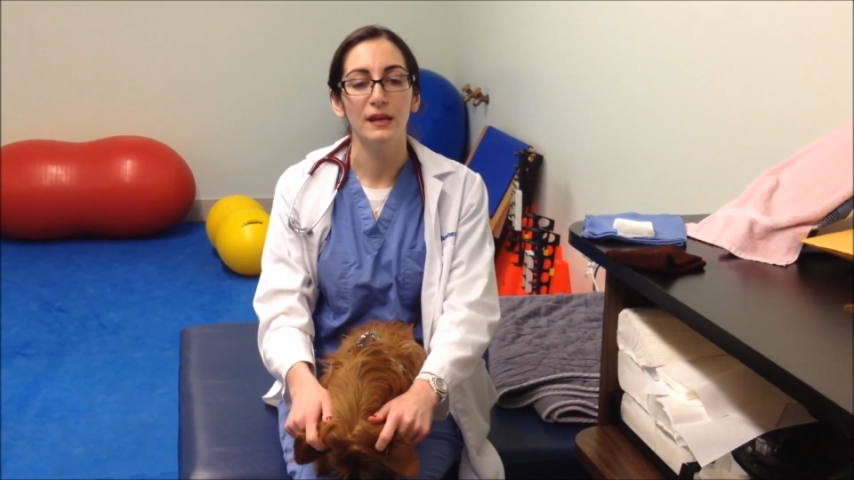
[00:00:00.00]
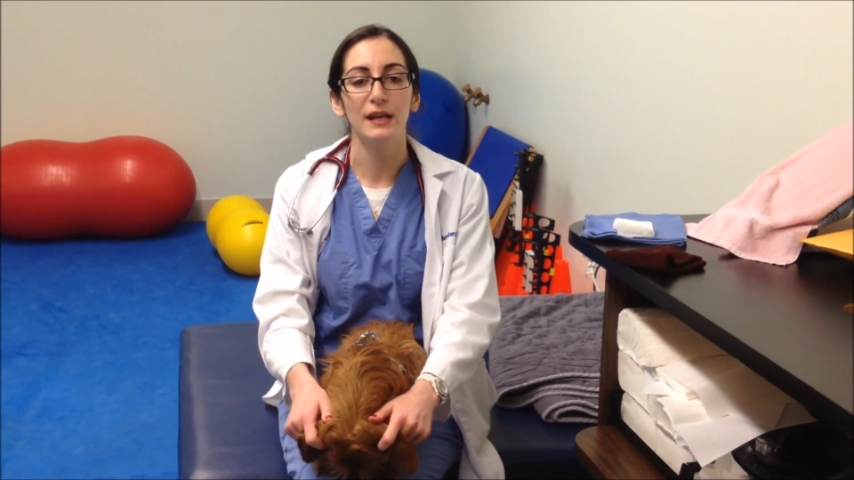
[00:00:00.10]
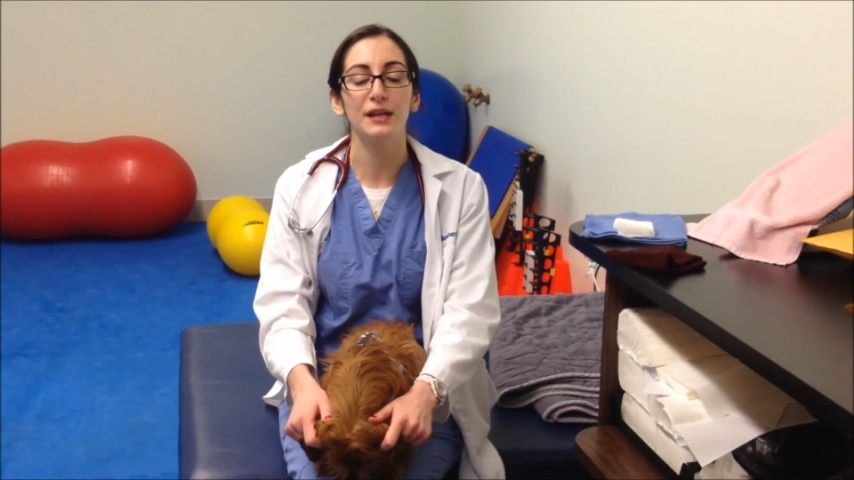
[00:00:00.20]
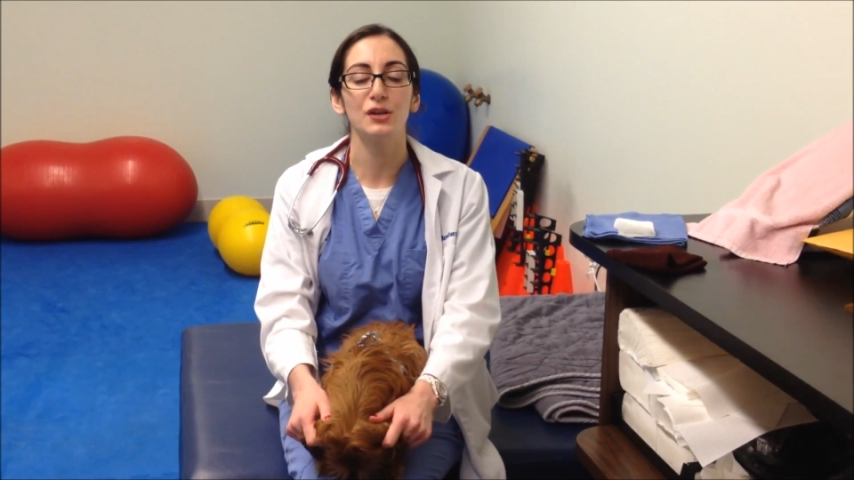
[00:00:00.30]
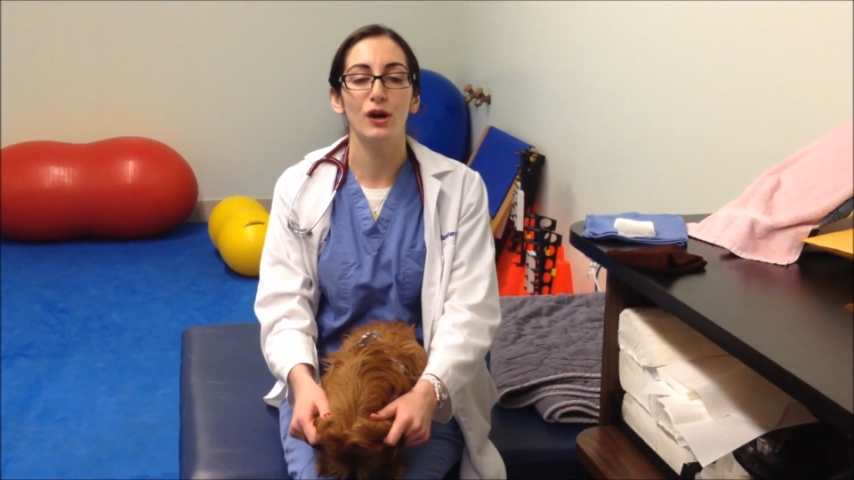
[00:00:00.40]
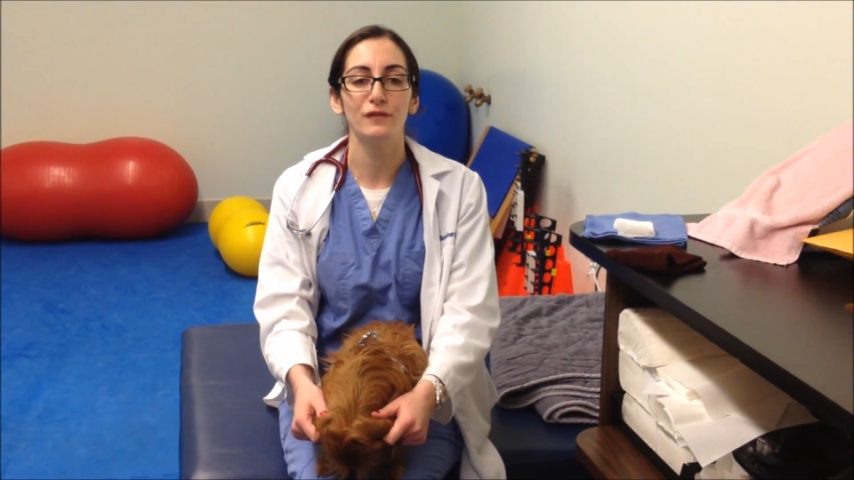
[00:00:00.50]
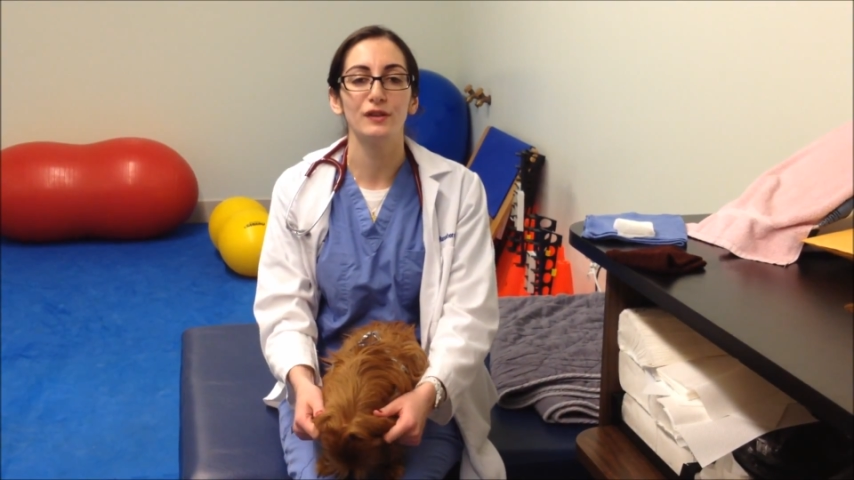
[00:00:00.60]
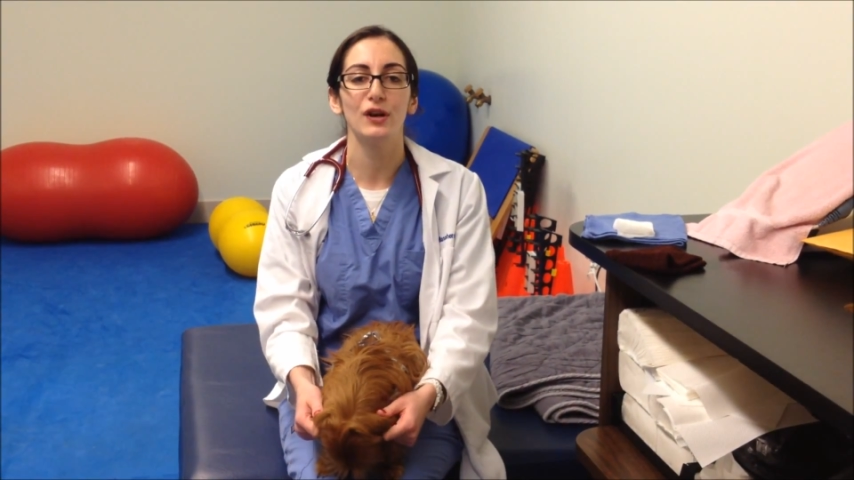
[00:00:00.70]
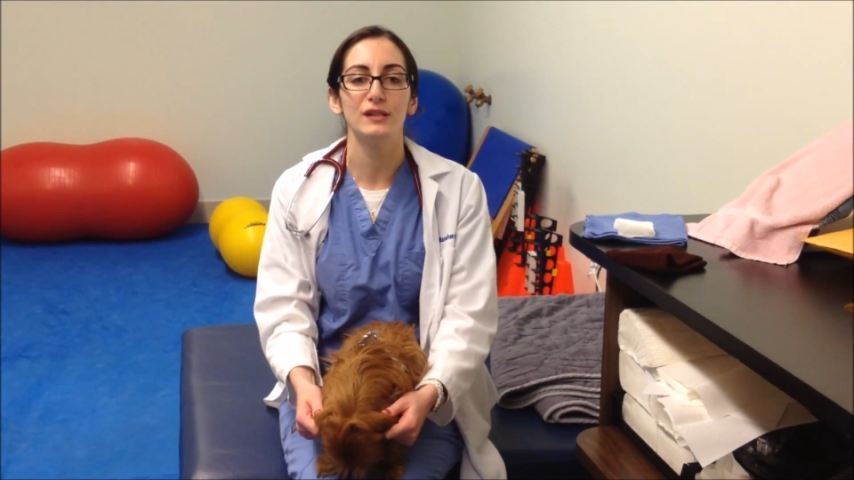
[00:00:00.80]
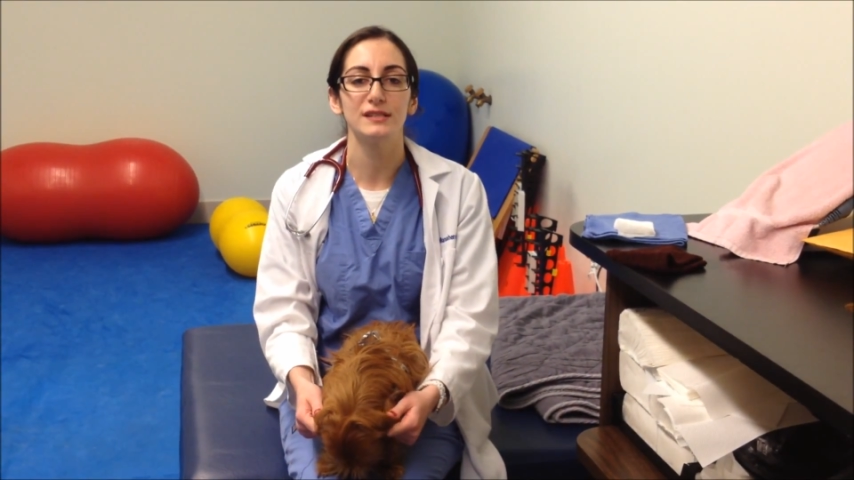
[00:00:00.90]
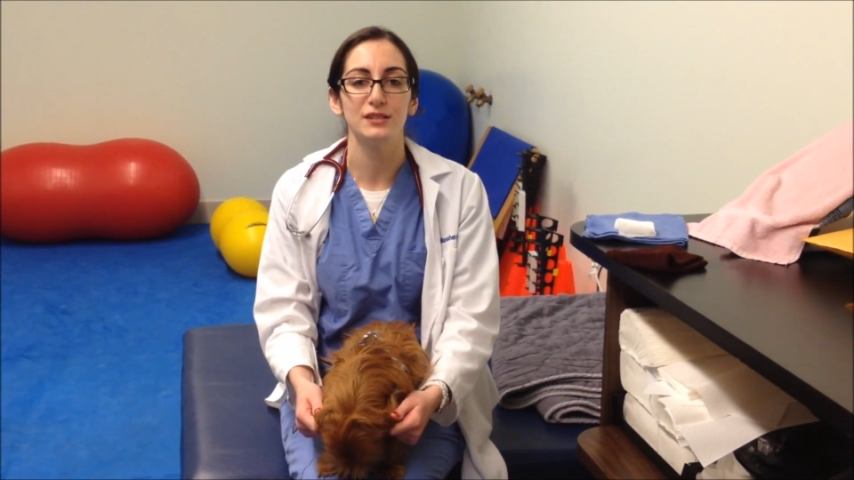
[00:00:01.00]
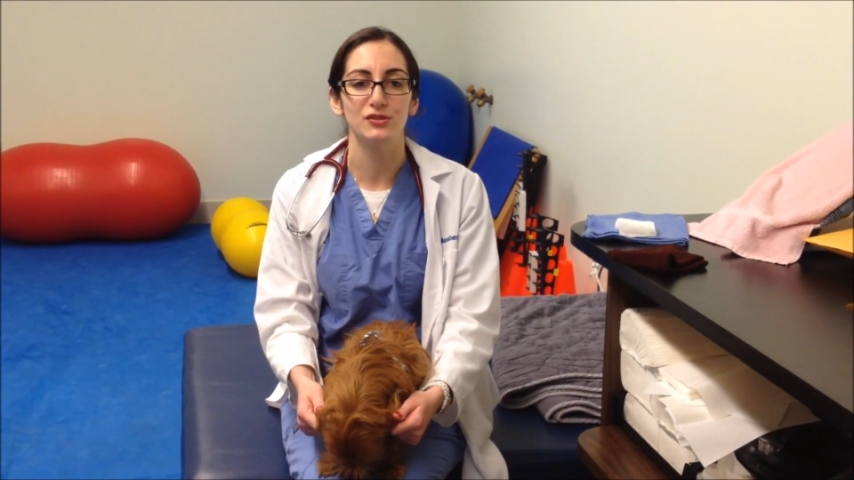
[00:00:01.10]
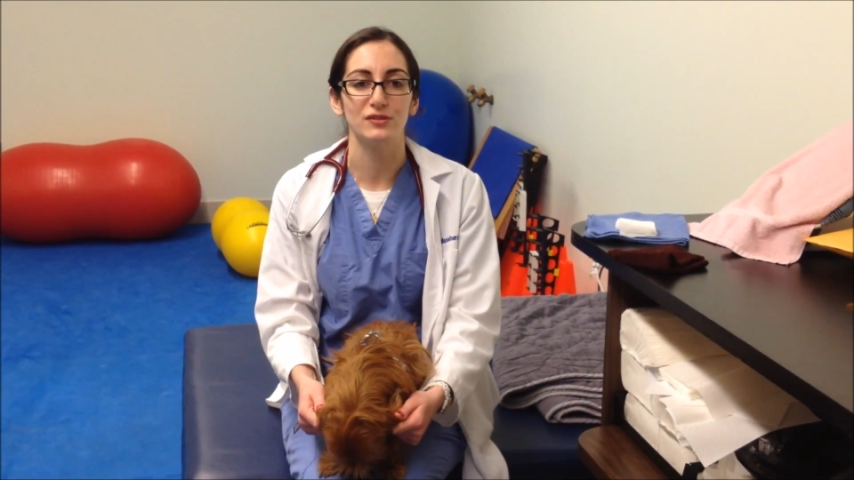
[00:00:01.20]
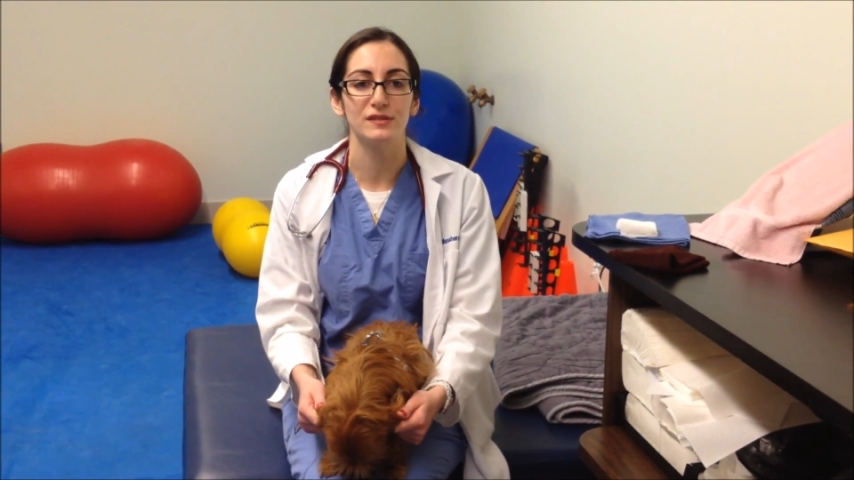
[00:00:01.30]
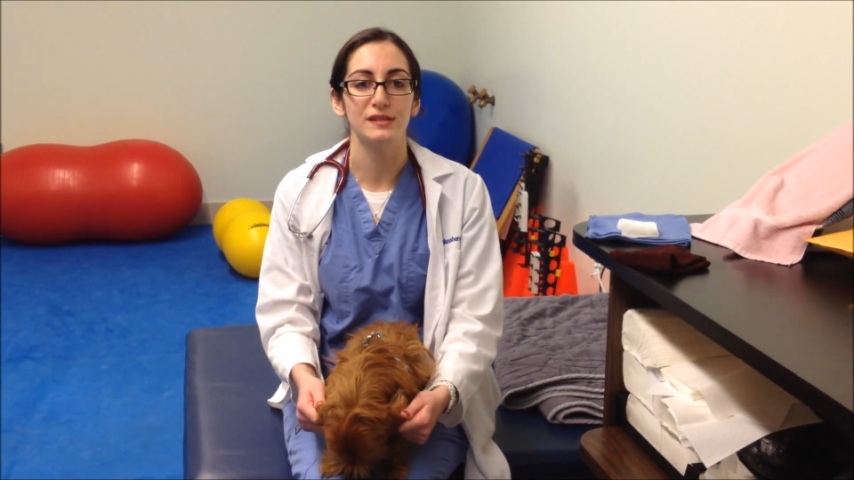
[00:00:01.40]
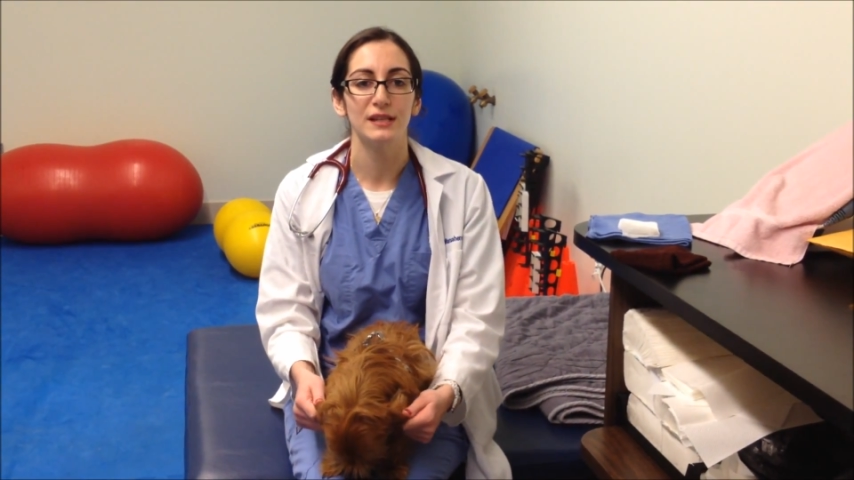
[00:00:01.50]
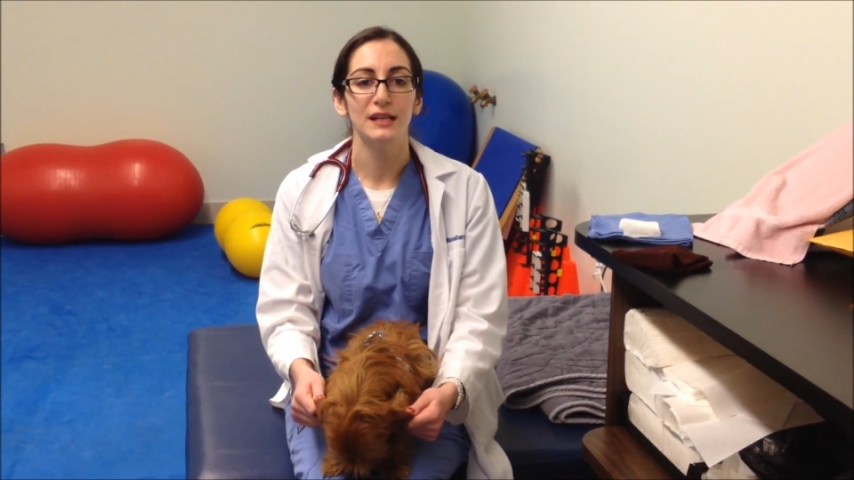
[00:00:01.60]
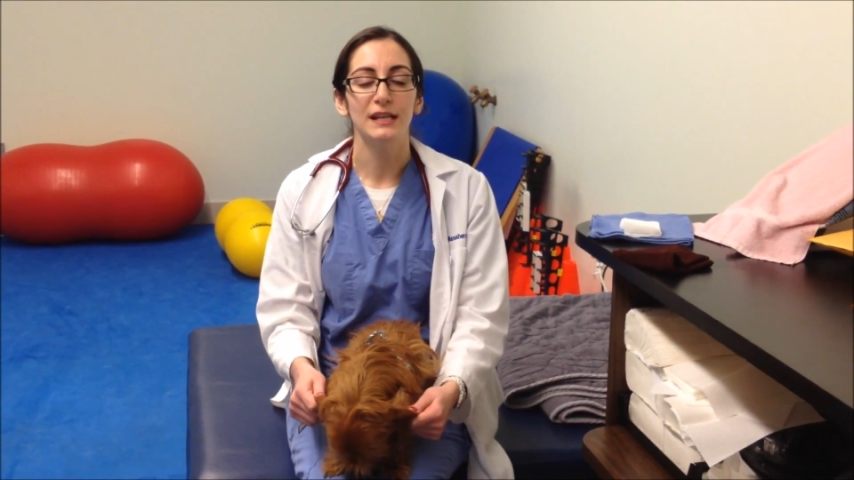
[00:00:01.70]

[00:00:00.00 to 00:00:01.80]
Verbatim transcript: and can often cause seizures.